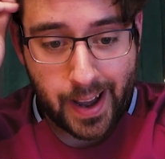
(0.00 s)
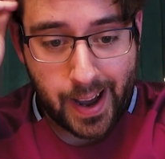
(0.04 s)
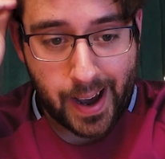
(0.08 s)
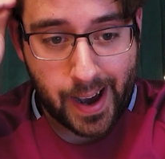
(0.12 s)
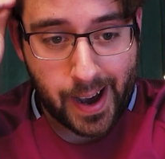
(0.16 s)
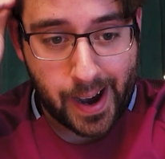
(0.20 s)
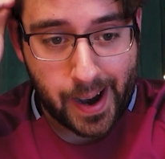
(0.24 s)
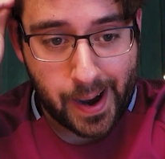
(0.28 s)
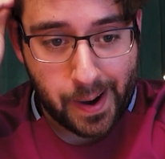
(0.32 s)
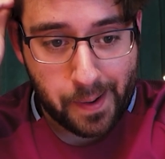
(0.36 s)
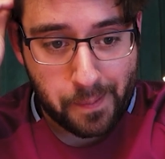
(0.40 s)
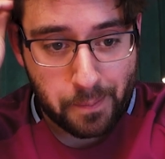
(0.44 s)

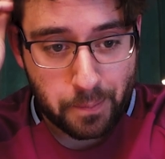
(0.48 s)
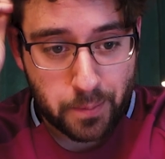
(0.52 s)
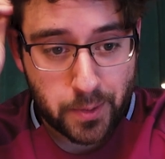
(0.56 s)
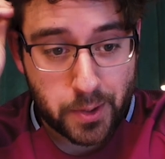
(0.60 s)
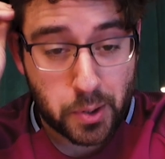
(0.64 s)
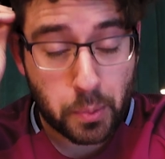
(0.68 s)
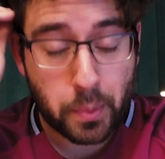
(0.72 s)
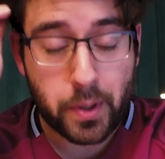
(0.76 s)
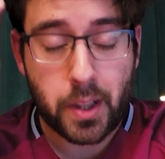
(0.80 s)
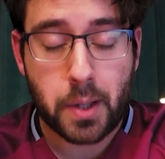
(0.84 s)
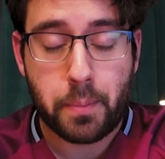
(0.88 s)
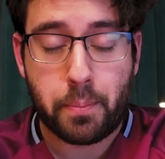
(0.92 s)

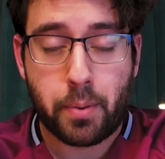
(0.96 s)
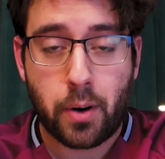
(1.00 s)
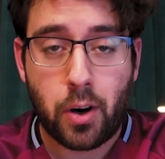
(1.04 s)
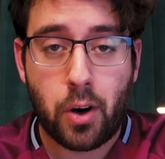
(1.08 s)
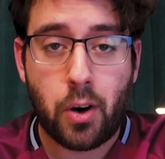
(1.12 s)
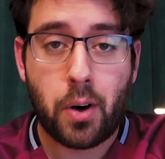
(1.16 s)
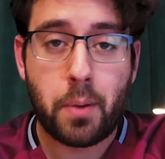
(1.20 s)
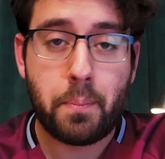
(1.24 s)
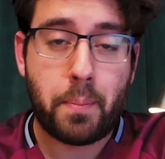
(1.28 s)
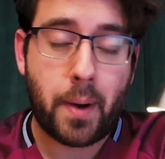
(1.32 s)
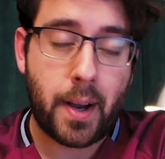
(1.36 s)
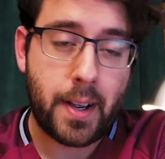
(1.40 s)
to win the
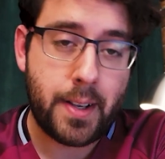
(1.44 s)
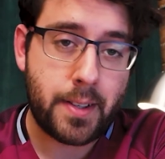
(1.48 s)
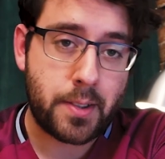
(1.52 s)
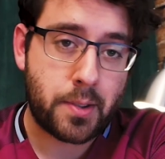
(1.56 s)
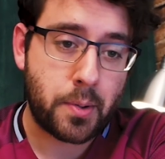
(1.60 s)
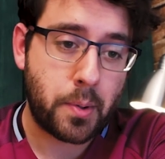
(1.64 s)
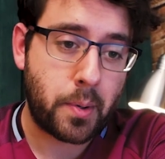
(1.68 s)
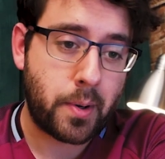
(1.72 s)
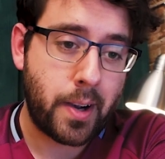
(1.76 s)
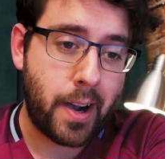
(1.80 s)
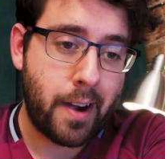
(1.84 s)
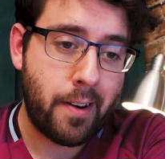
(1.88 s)
ball and pay it
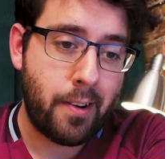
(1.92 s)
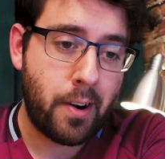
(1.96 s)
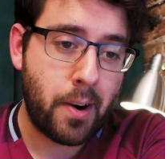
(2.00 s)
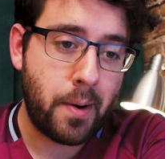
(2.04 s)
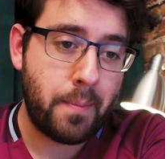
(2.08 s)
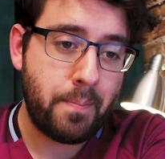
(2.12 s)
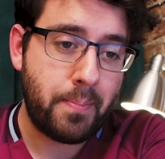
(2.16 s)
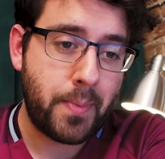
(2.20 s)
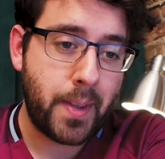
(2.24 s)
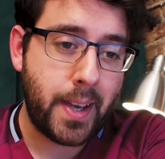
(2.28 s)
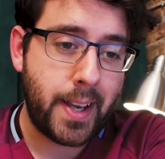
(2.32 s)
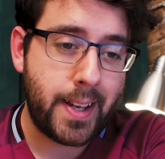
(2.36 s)
to
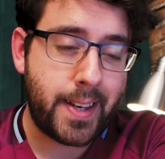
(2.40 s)
Aguero.